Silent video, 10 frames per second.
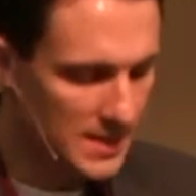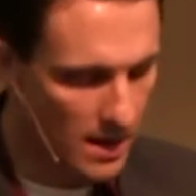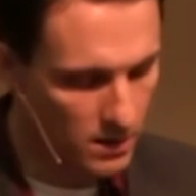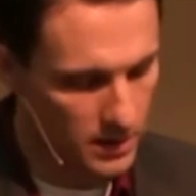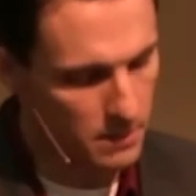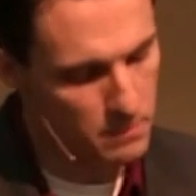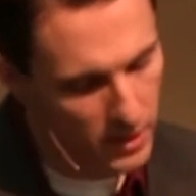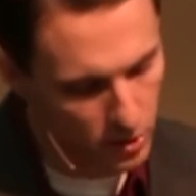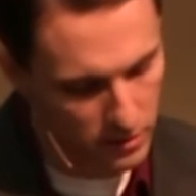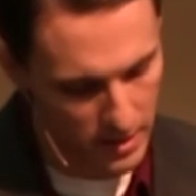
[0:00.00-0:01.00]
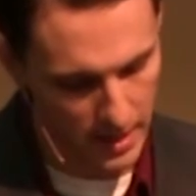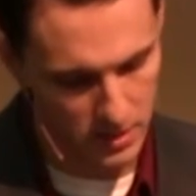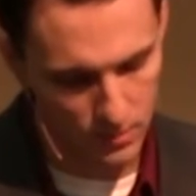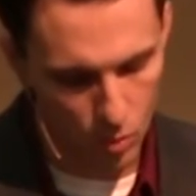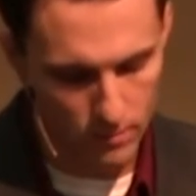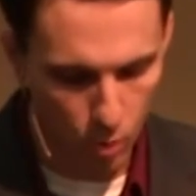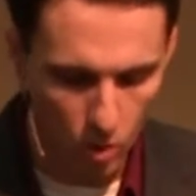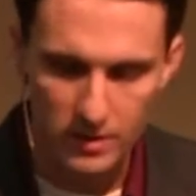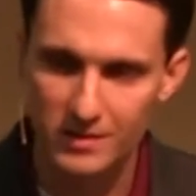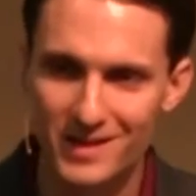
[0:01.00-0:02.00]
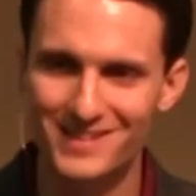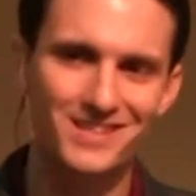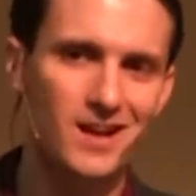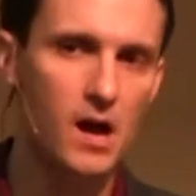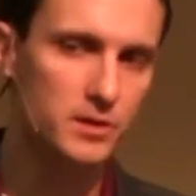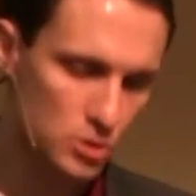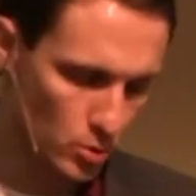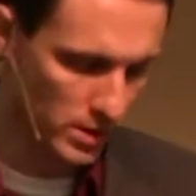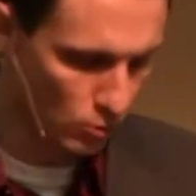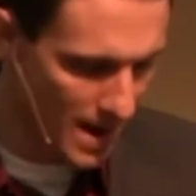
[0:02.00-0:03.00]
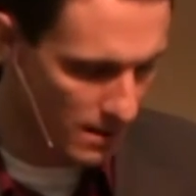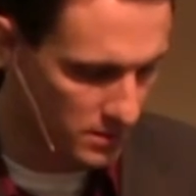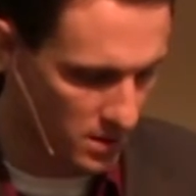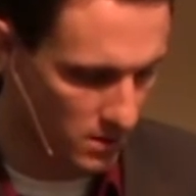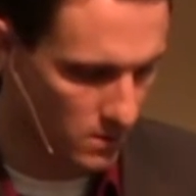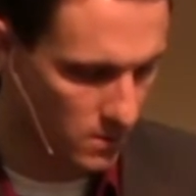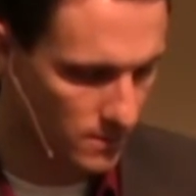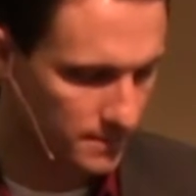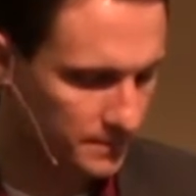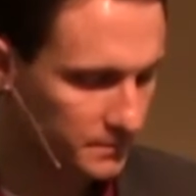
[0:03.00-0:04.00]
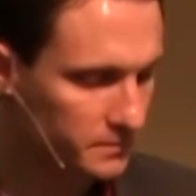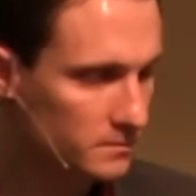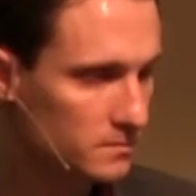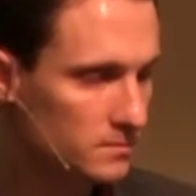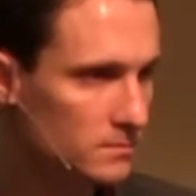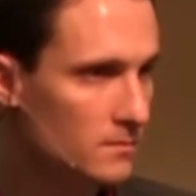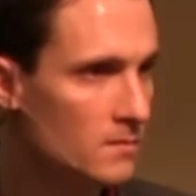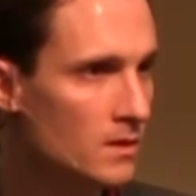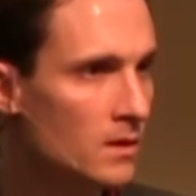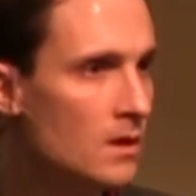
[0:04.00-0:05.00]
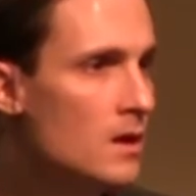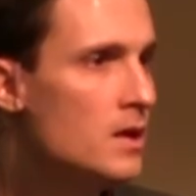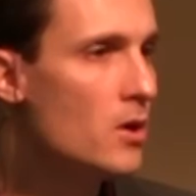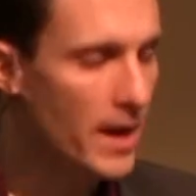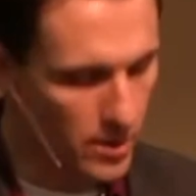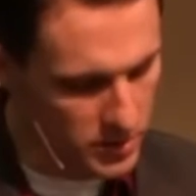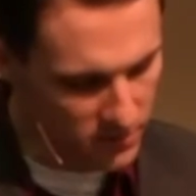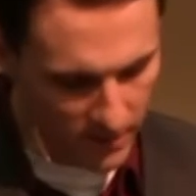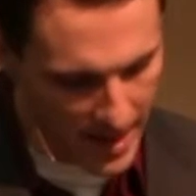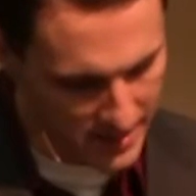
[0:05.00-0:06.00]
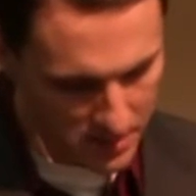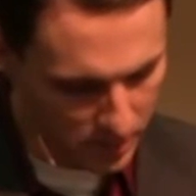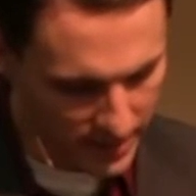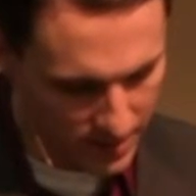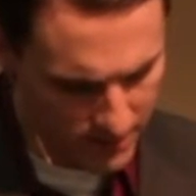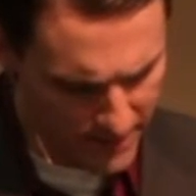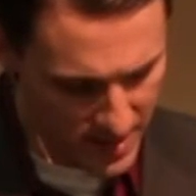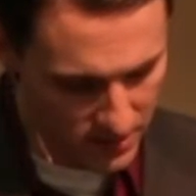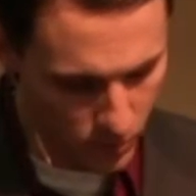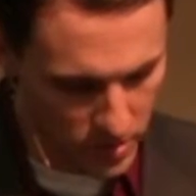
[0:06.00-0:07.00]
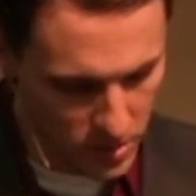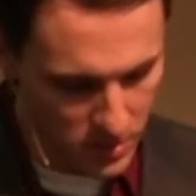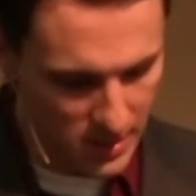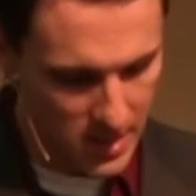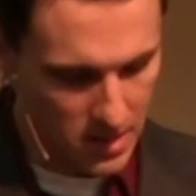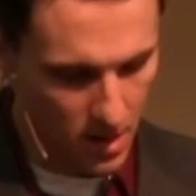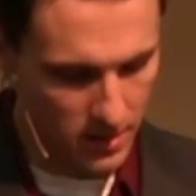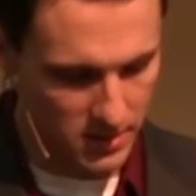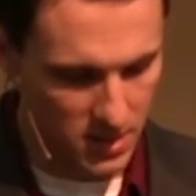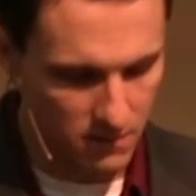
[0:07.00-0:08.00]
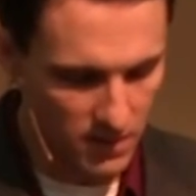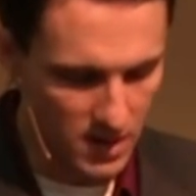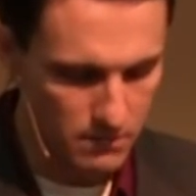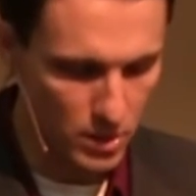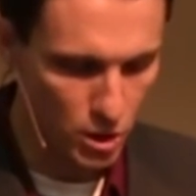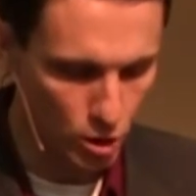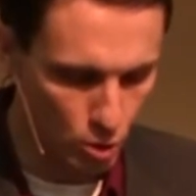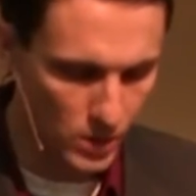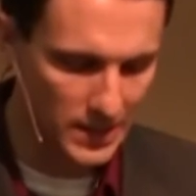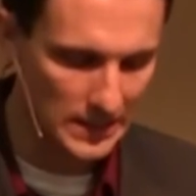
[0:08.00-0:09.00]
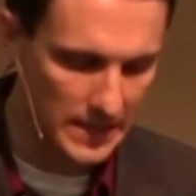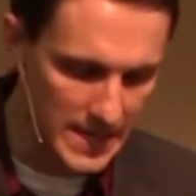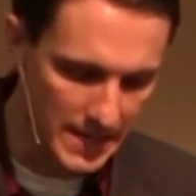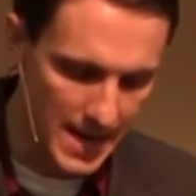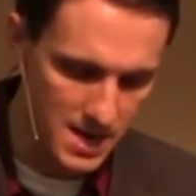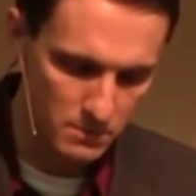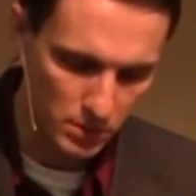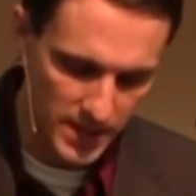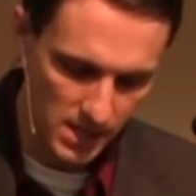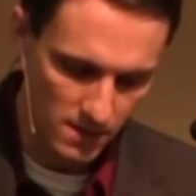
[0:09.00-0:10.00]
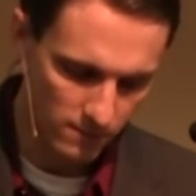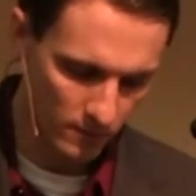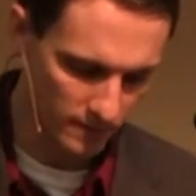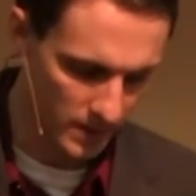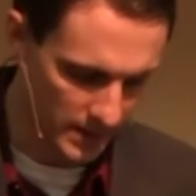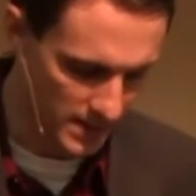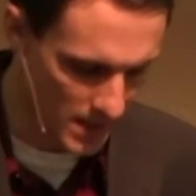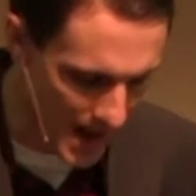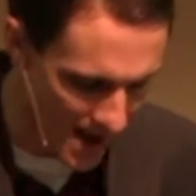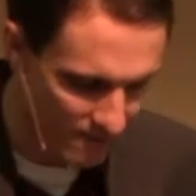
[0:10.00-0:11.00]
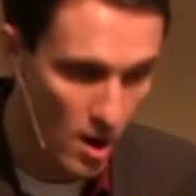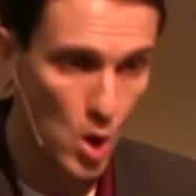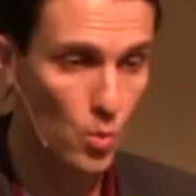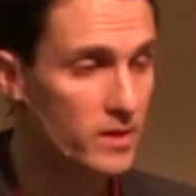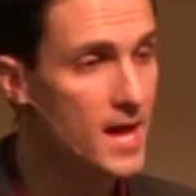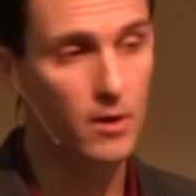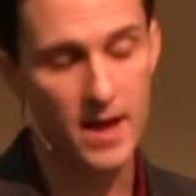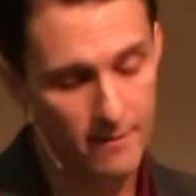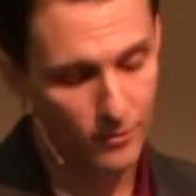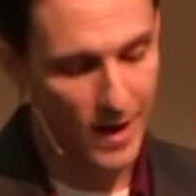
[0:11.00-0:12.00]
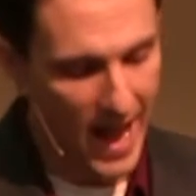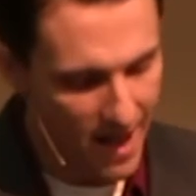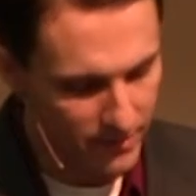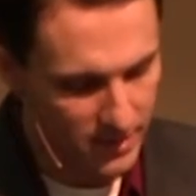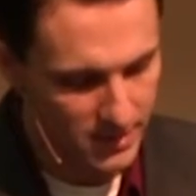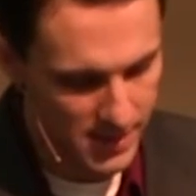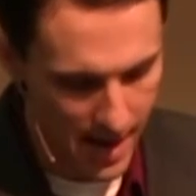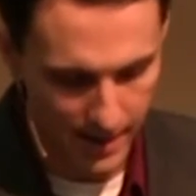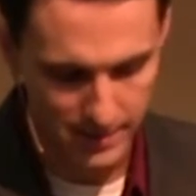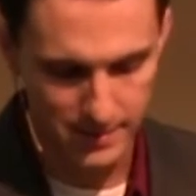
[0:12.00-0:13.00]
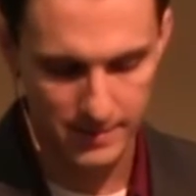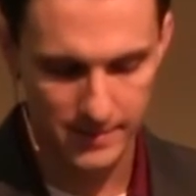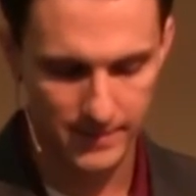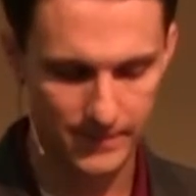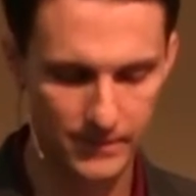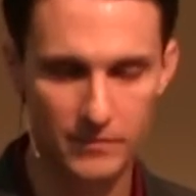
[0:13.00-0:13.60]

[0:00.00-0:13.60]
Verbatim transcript: miss out on the bigger things, the more important things that God is doing around you. You know, I know this flies completely in the face of what you see on TV, but you can lead a completely fulfilling life without ever having sex.